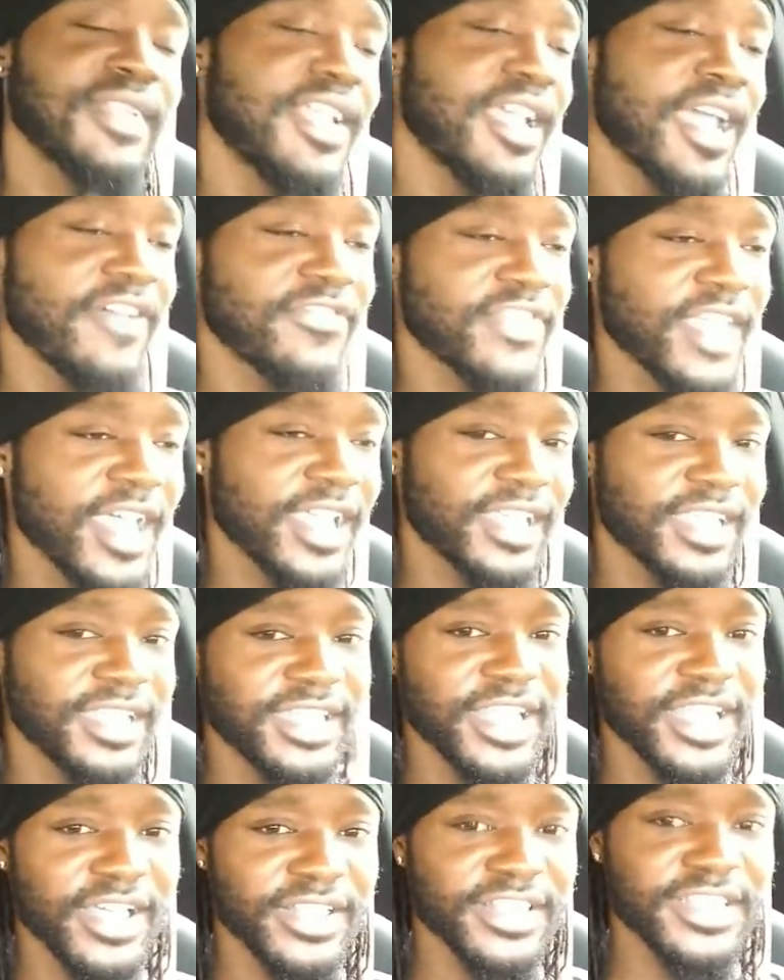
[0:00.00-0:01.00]

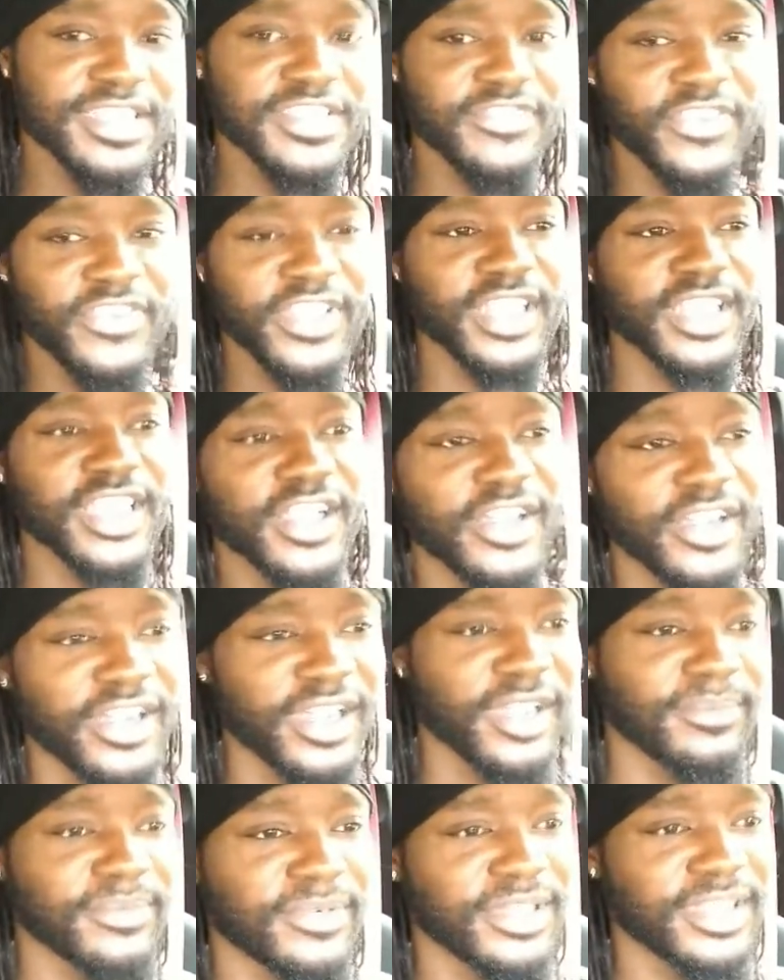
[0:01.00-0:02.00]

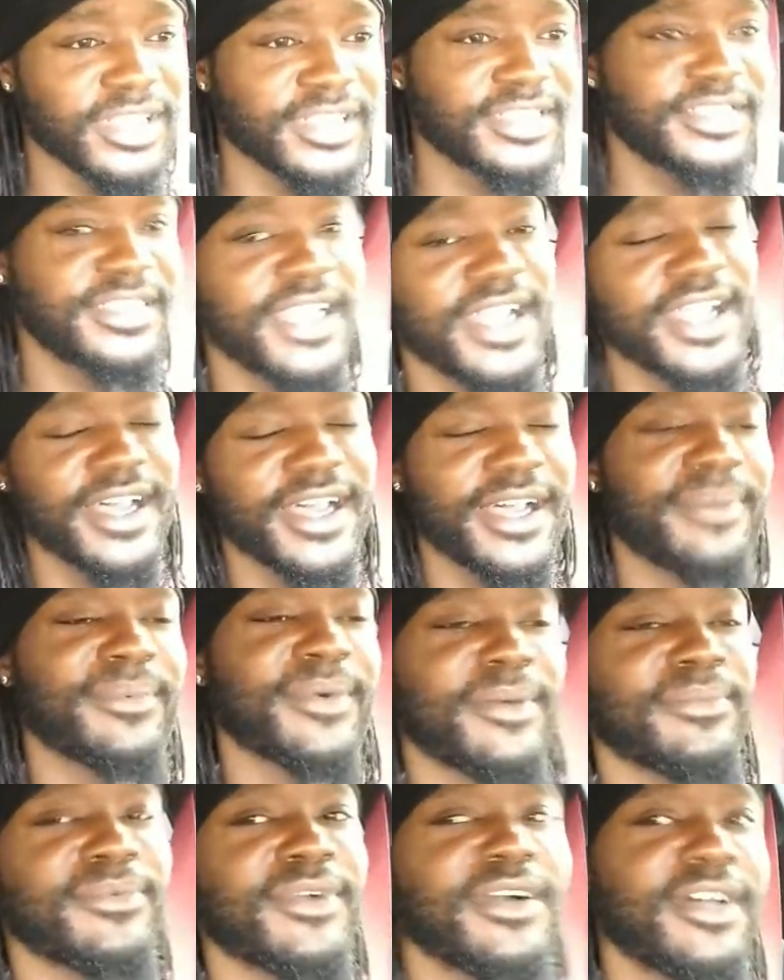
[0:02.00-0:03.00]
I'm
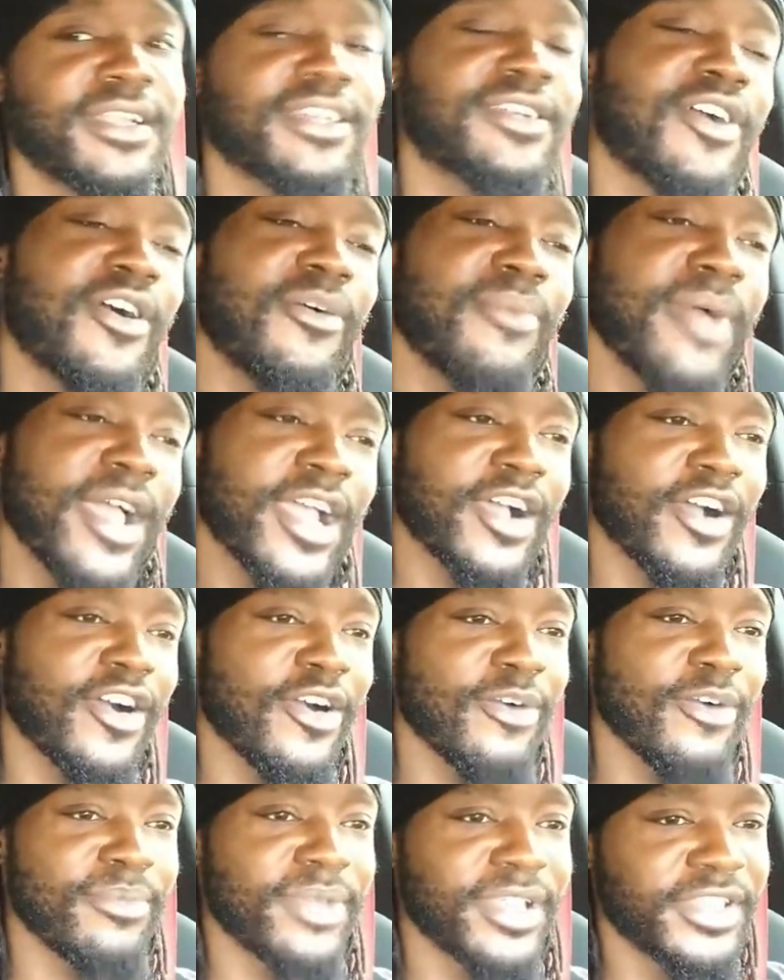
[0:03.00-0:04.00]
gonna go back
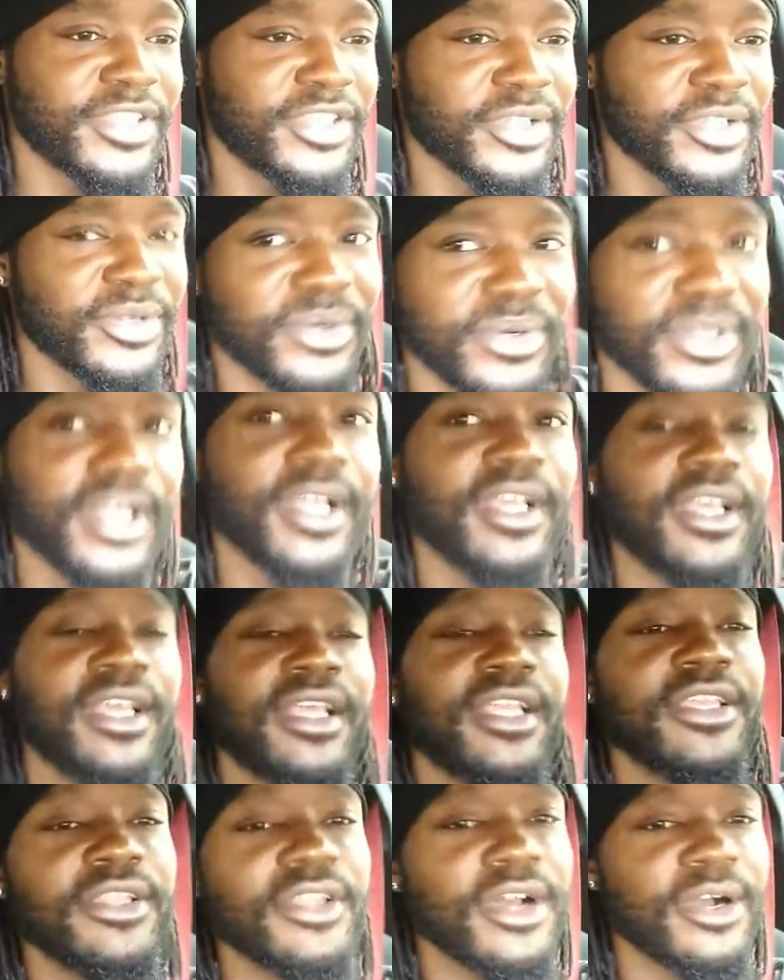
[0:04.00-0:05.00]
home and do,
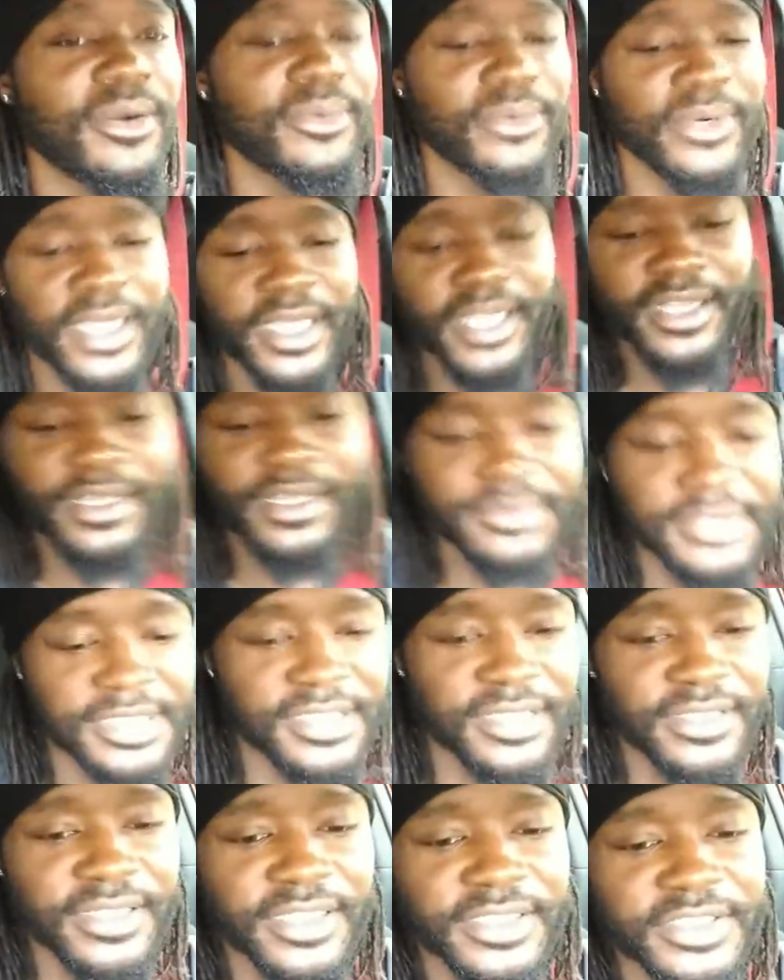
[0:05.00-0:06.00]
you know what, I'm
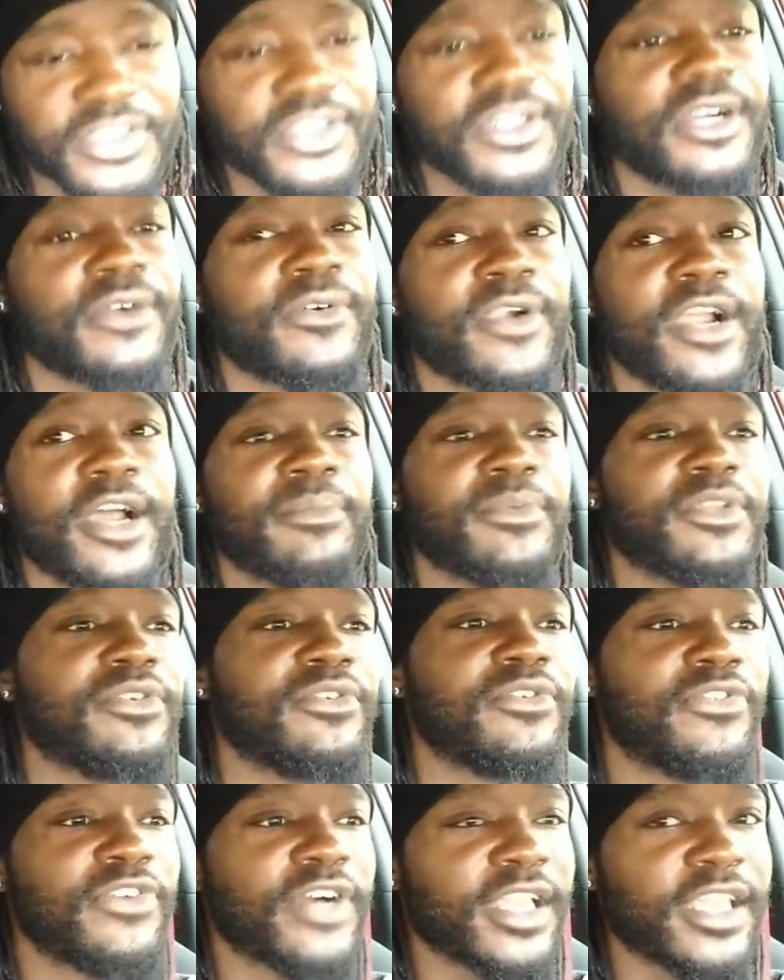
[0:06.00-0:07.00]
just gonna let you go around me,
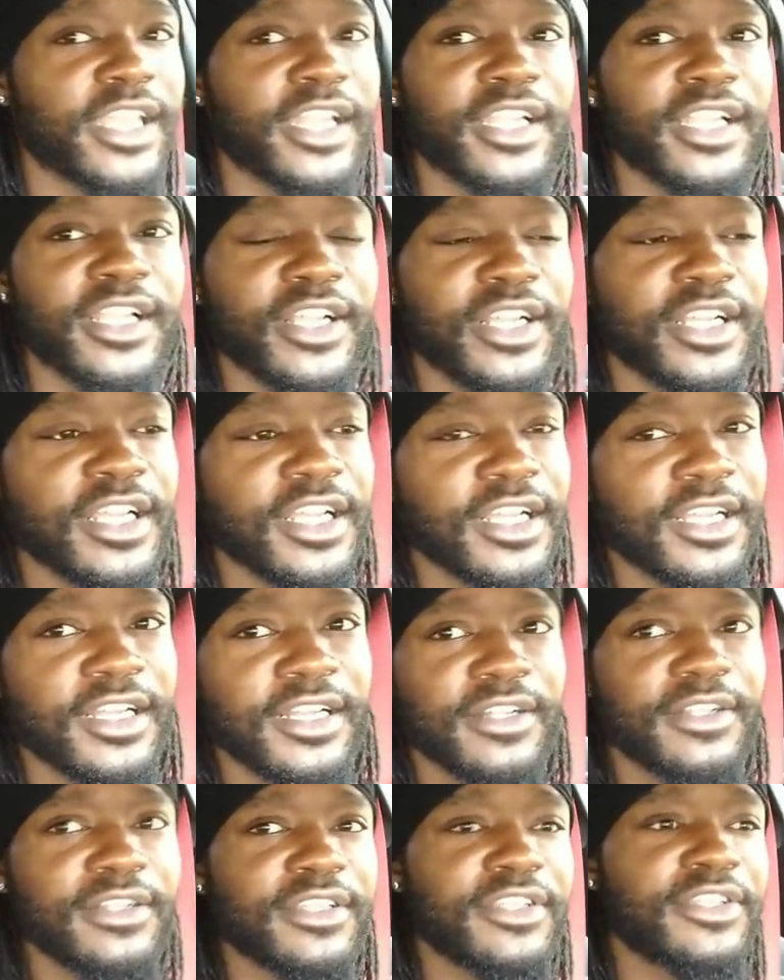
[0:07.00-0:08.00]

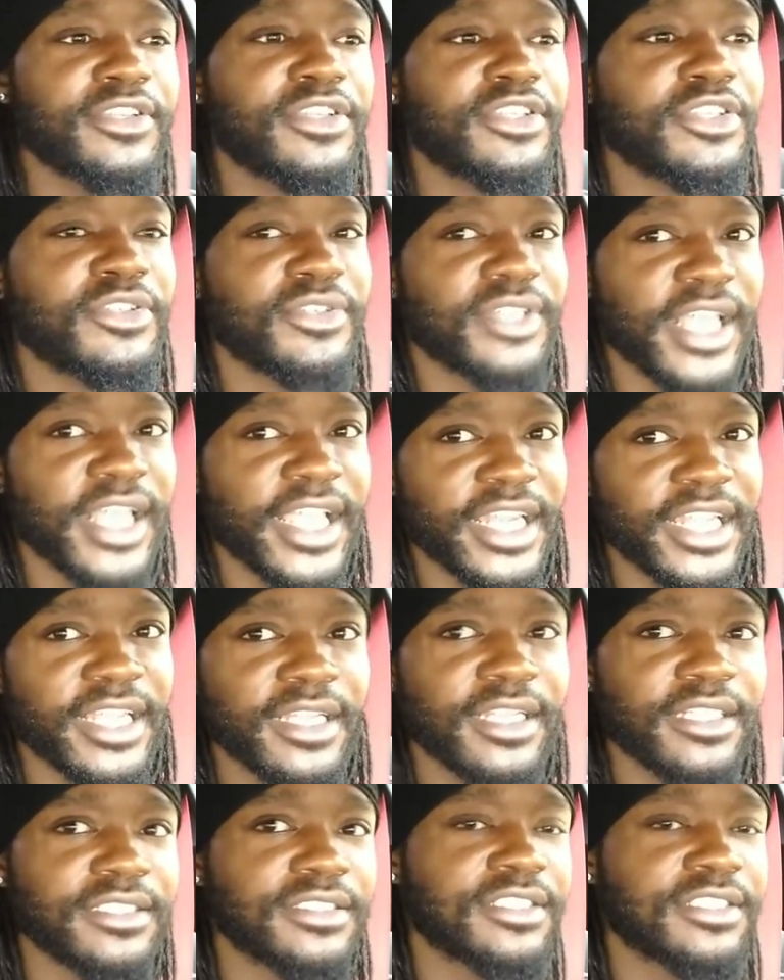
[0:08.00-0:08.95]
you lady.